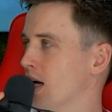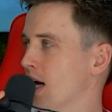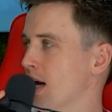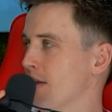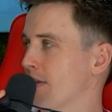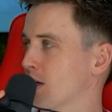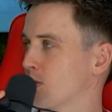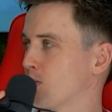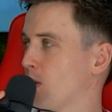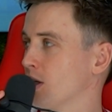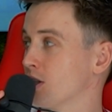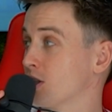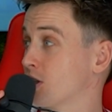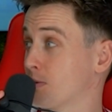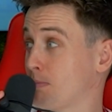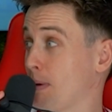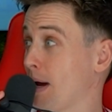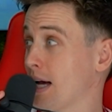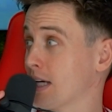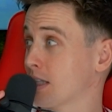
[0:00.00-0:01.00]
Yeah. There's one
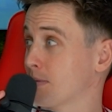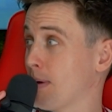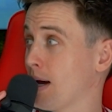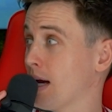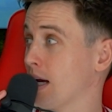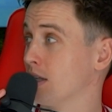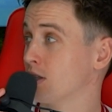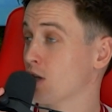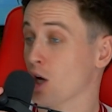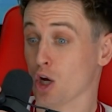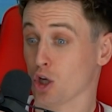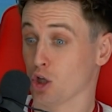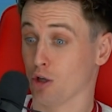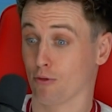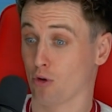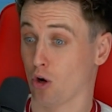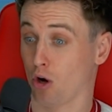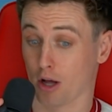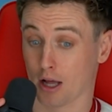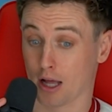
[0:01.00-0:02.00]
spare space. You've
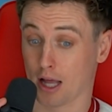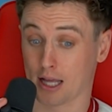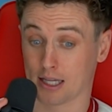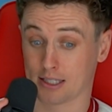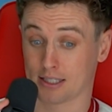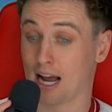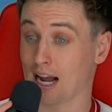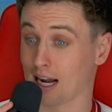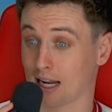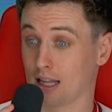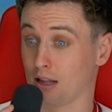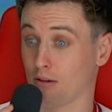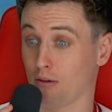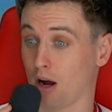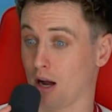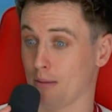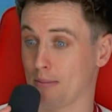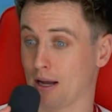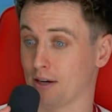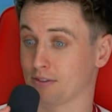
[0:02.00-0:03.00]
got exactly the
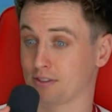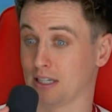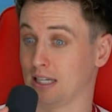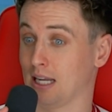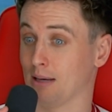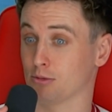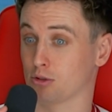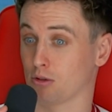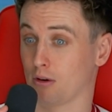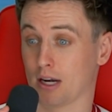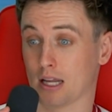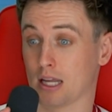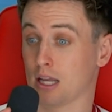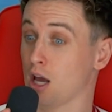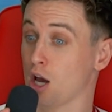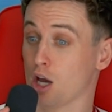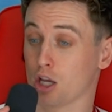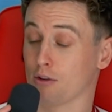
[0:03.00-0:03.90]
right amount of CDMs already.